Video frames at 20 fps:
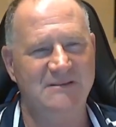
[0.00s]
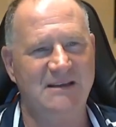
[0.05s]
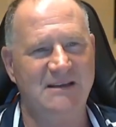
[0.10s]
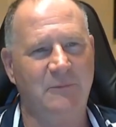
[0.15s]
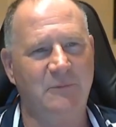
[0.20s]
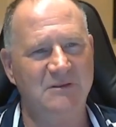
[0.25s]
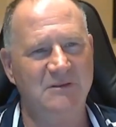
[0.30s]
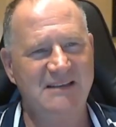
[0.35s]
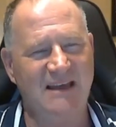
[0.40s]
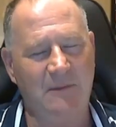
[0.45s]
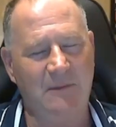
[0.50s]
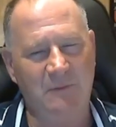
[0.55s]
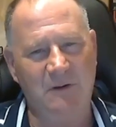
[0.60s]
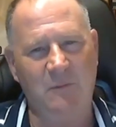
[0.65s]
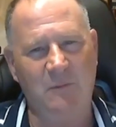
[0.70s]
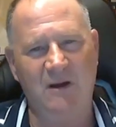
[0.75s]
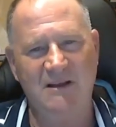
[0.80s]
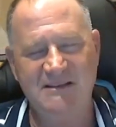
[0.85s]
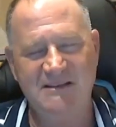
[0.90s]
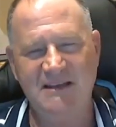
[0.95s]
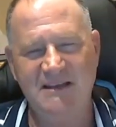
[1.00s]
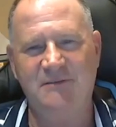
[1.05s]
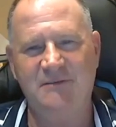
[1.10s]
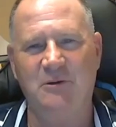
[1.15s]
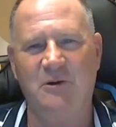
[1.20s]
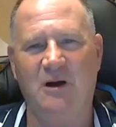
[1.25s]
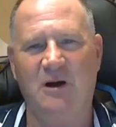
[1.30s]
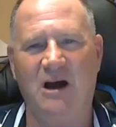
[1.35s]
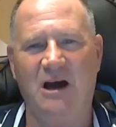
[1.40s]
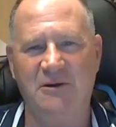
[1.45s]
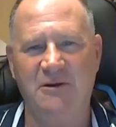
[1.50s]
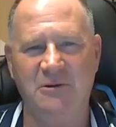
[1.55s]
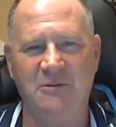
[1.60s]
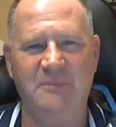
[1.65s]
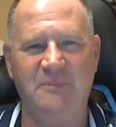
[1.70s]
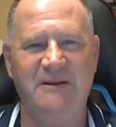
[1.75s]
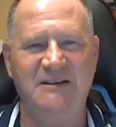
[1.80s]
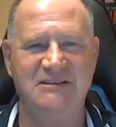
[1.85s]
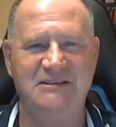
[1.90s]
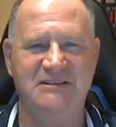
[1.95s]
was that what it was? He threw 100
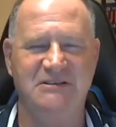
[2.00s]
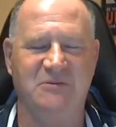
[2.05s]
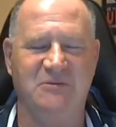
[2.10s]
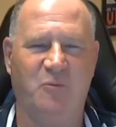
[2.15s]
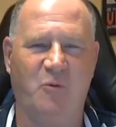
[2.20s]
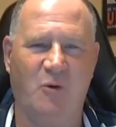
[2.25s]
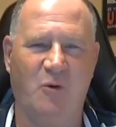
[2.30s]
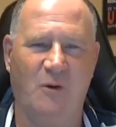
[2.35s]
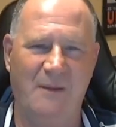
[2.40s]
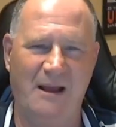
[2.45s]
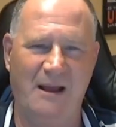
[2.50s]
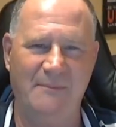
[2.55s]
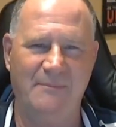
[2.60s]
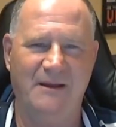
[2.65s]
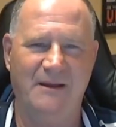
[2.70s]
pitches in warm up?